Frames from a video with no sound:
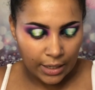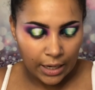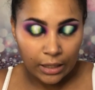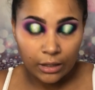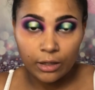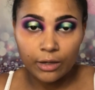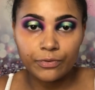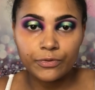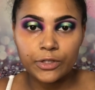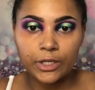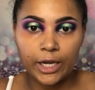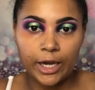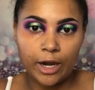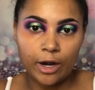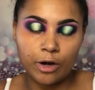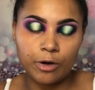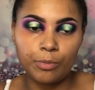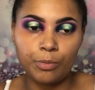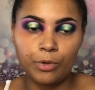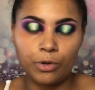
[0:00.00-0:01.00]
I love the
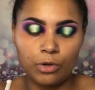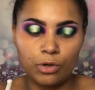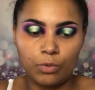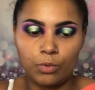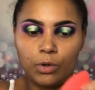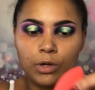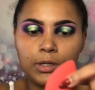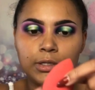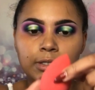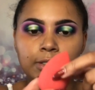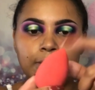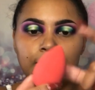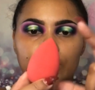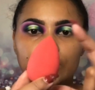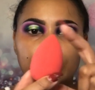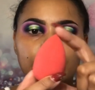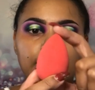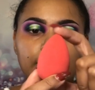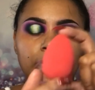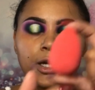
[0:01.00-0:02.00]
Cara Beauty ones. This
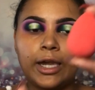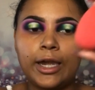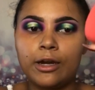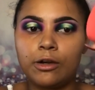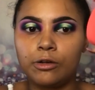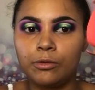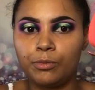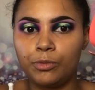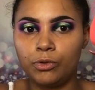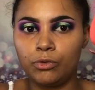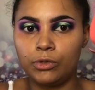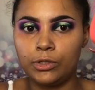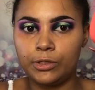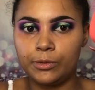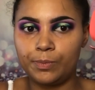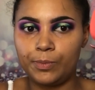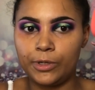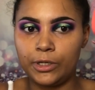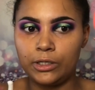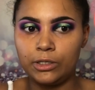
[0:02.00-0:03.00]
is a Cara Beauty
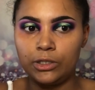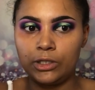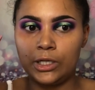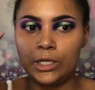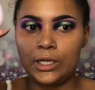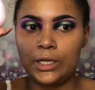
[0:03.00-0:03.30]
sponge.